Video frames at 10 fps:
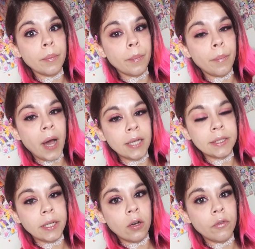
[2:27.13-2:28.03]

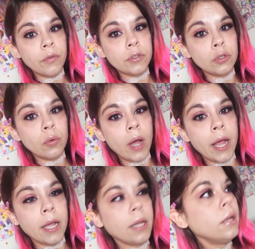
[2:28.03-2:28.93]
myself to
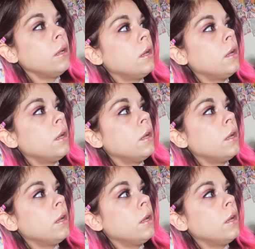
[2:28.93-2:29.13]
a